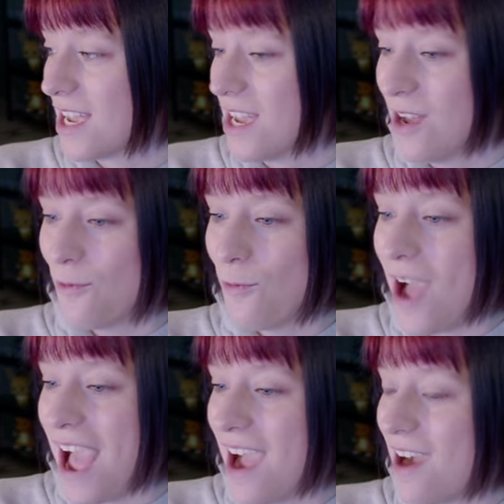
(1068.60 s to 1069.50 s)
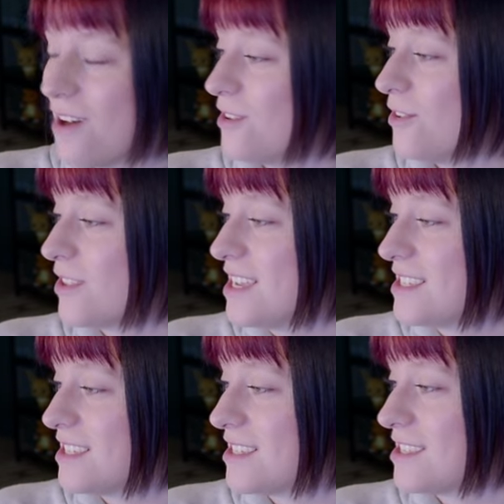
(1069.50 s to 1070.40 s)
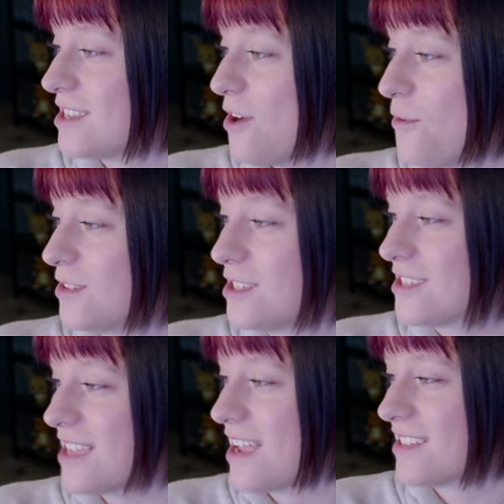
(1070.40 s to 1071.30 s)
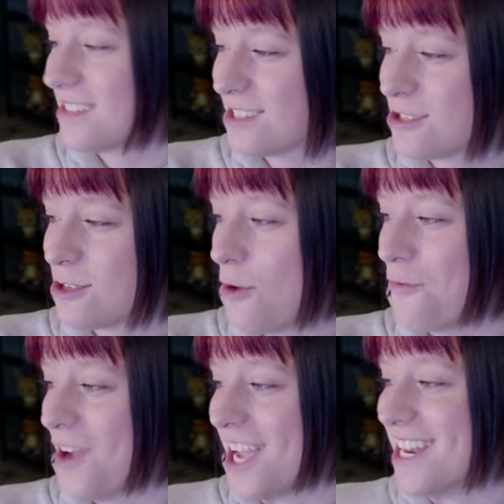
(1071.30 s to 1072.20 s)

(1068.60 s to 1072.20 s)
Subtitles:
Wow, this is like so fun.